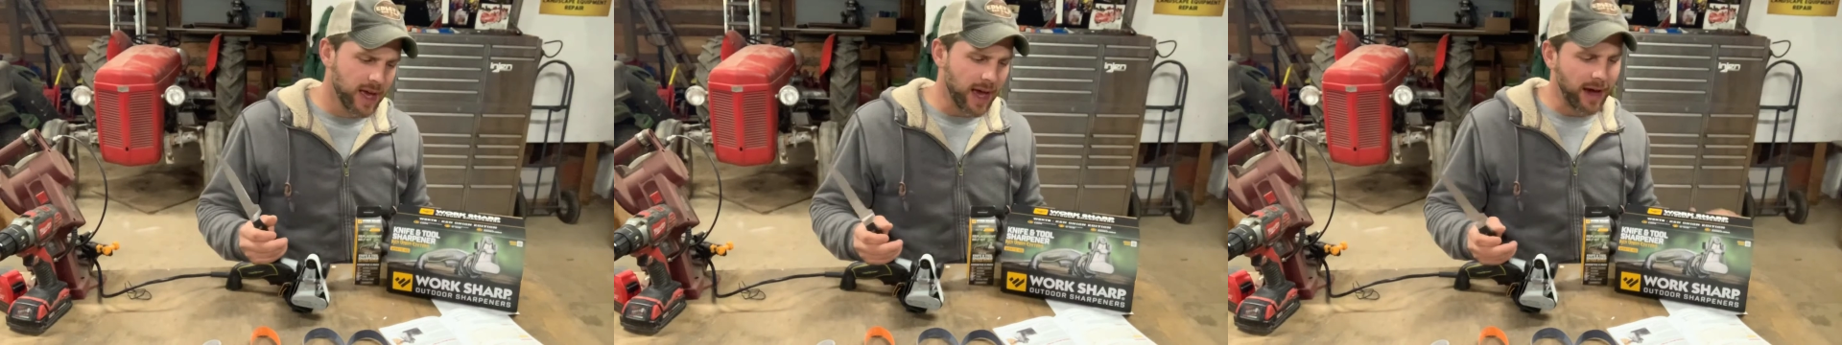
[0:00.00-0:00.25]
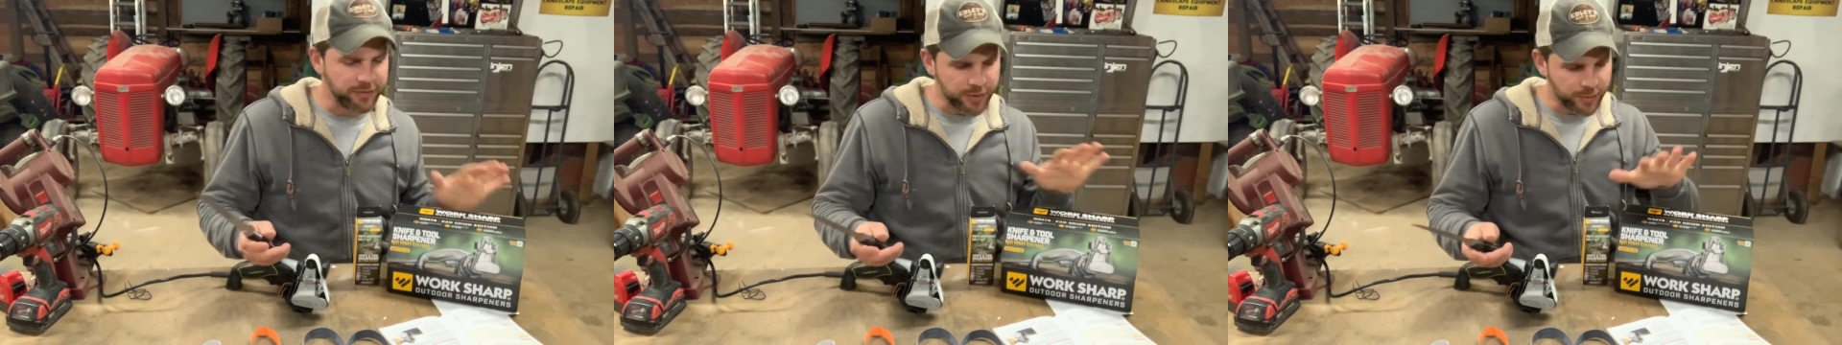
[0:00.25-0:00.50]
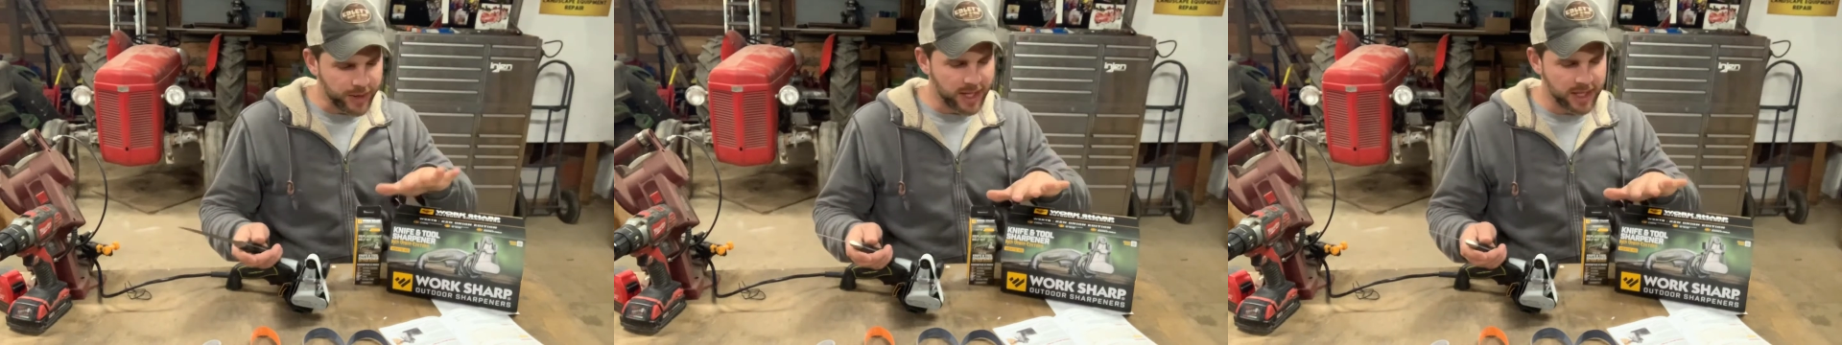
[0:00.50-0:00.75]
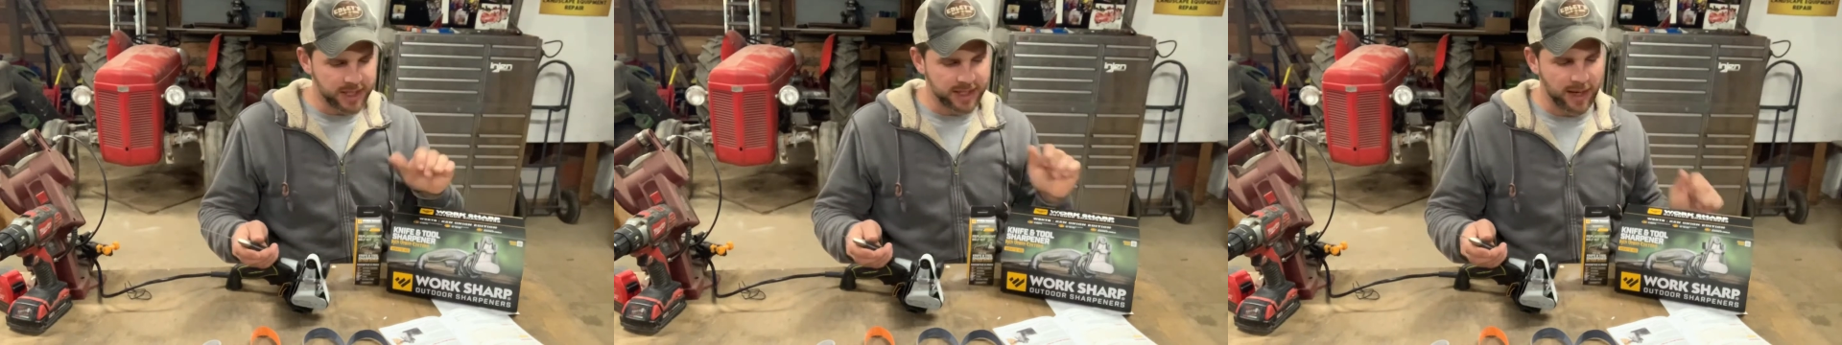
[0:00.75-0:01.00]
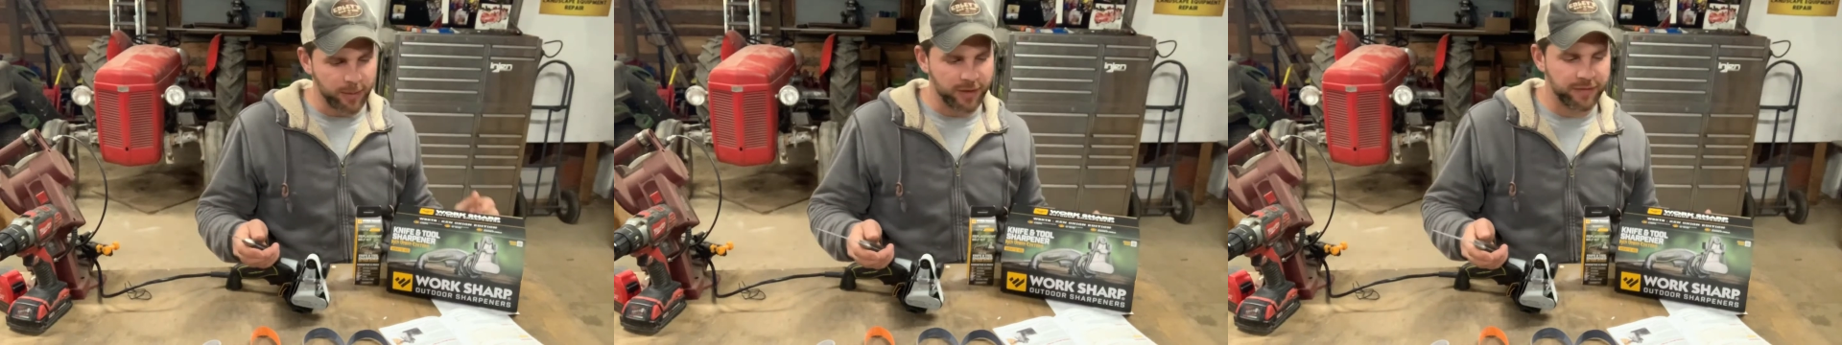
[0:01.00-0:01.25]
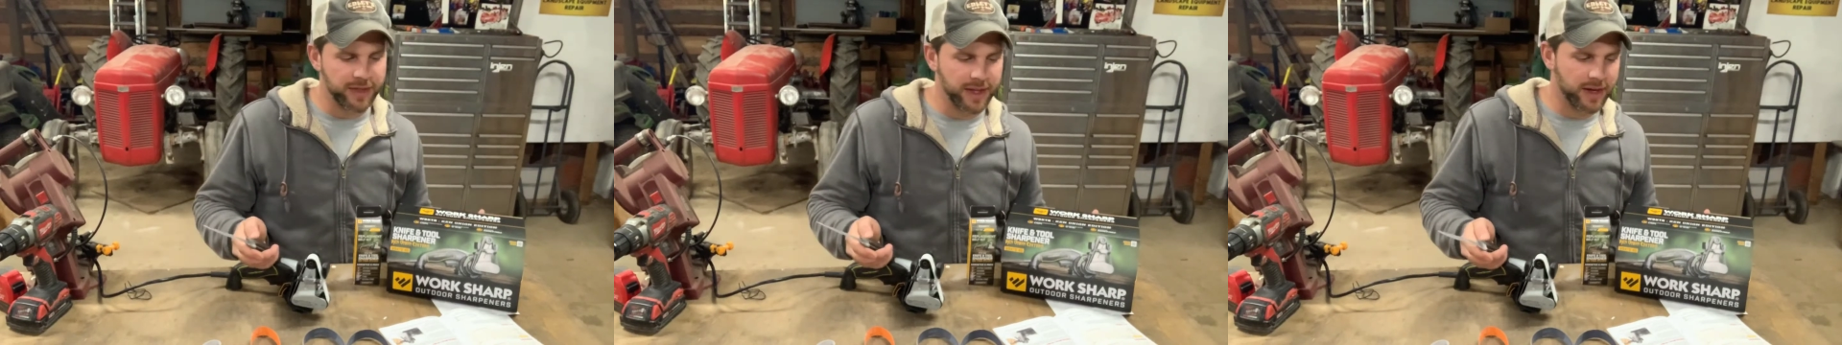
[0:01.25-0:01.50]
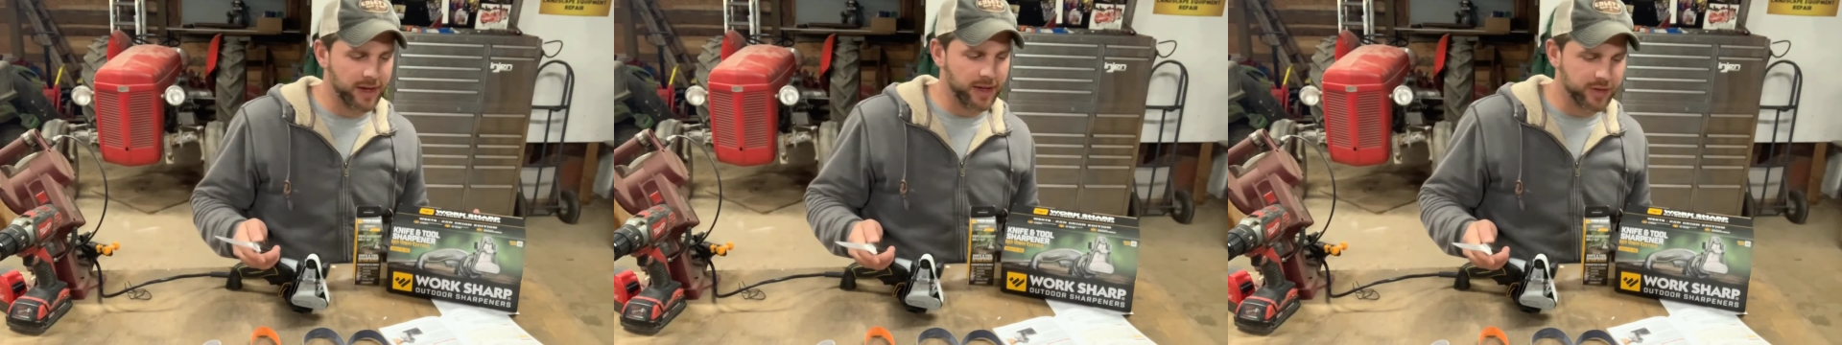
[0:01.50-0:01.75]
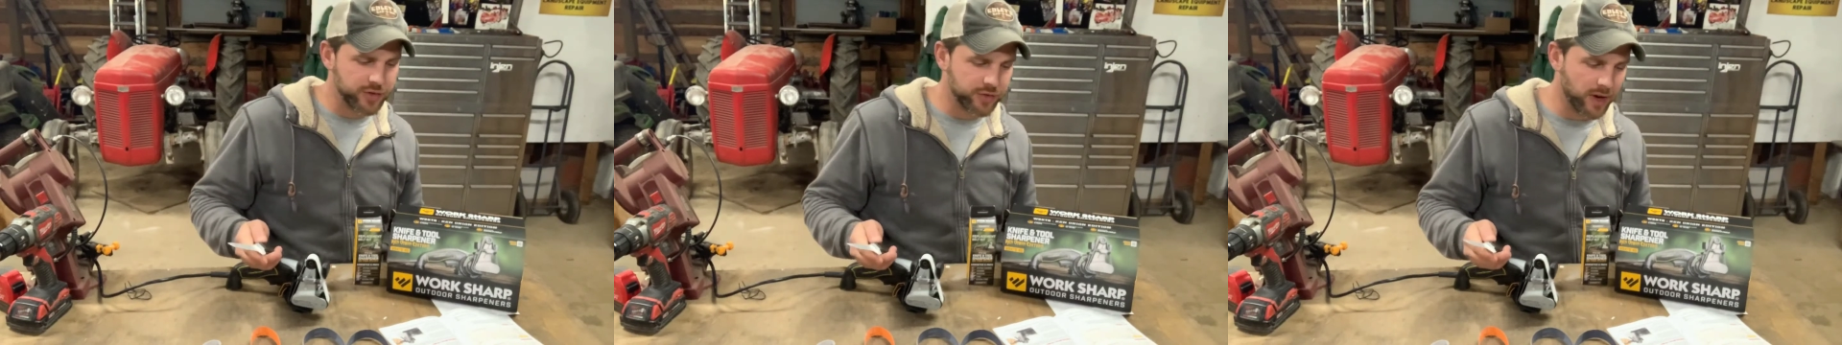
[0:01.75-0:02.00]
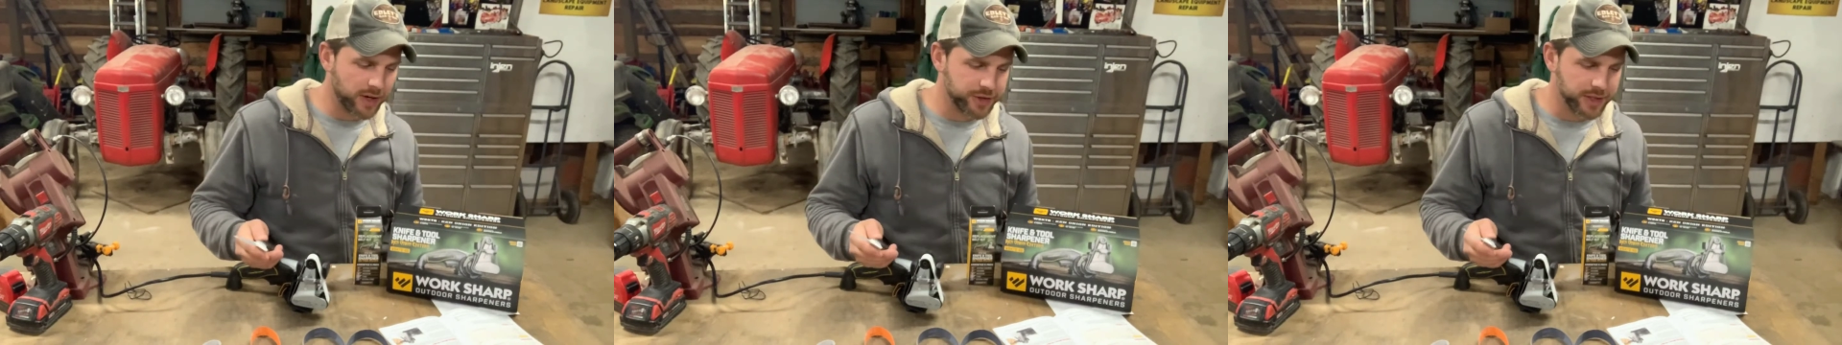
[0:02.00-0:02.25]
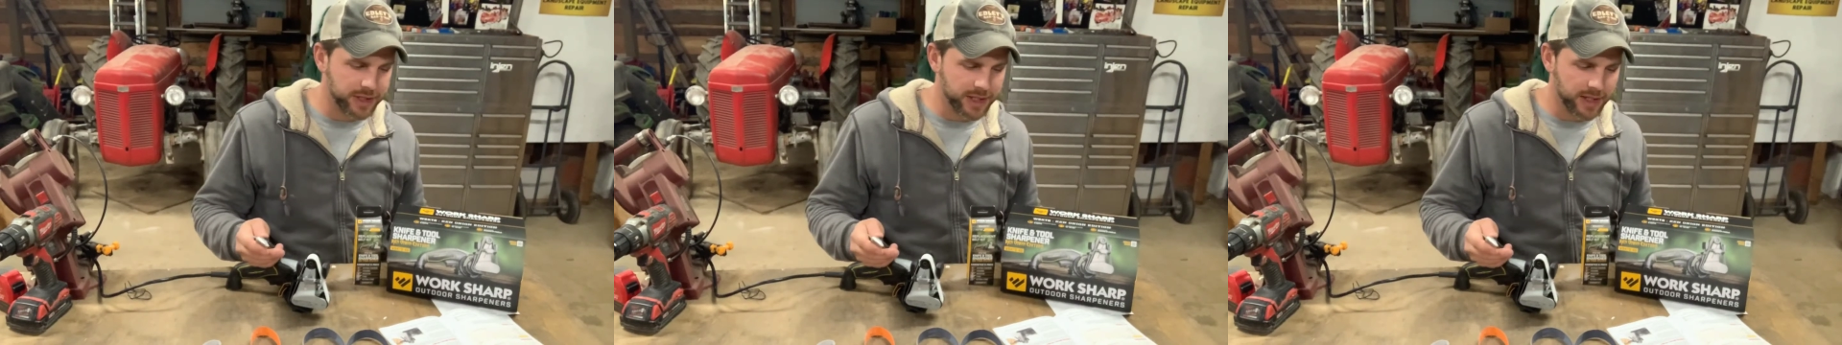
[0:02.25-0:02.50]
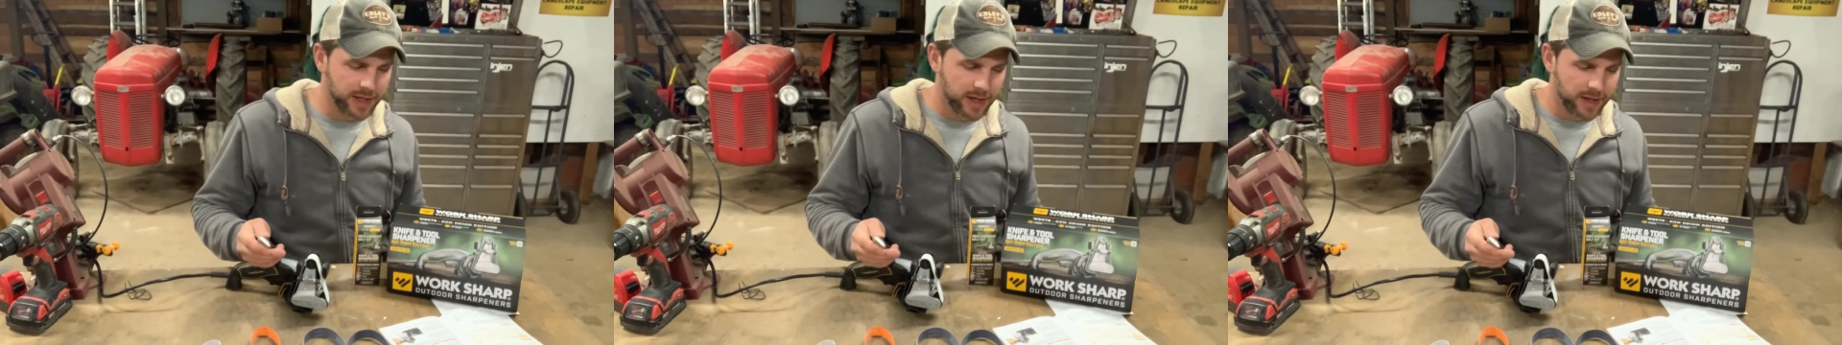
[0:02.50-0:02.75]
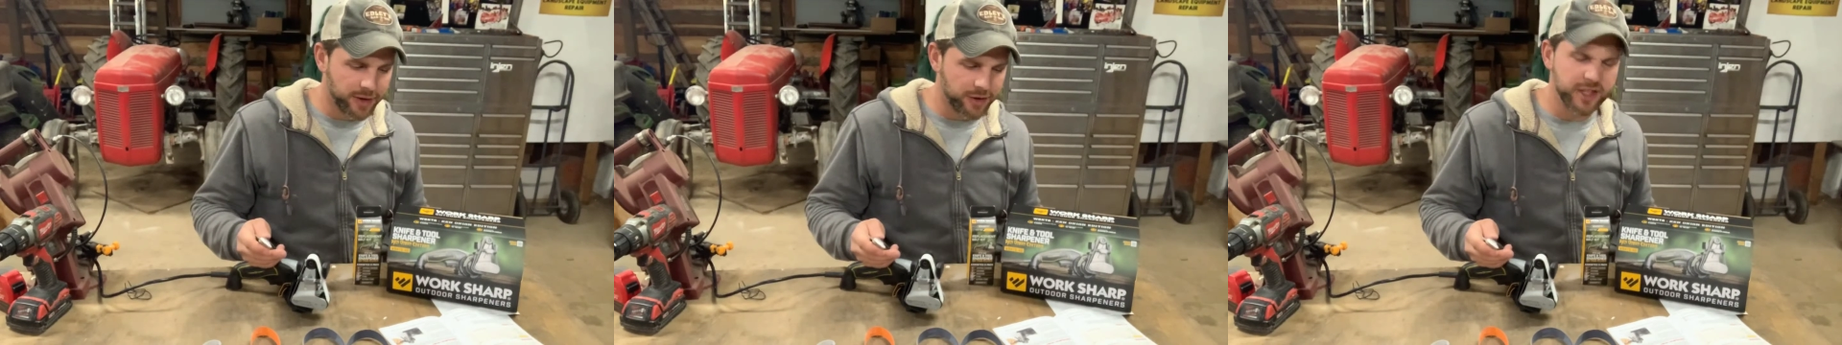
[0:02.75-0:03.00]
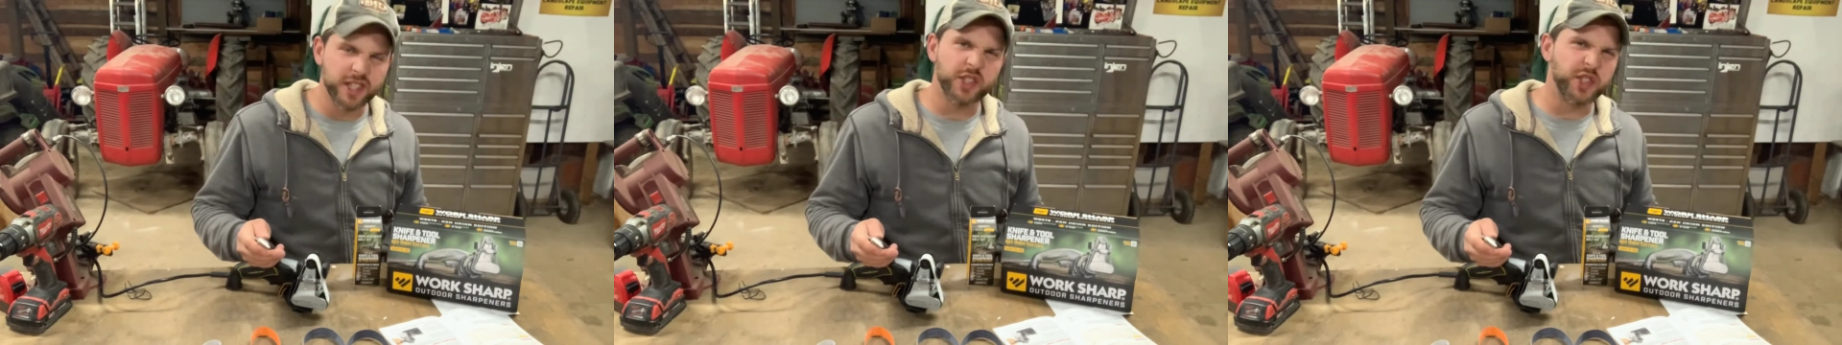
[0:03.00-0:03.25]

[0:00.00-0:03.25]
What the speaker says: After reading some of the instructions, there's a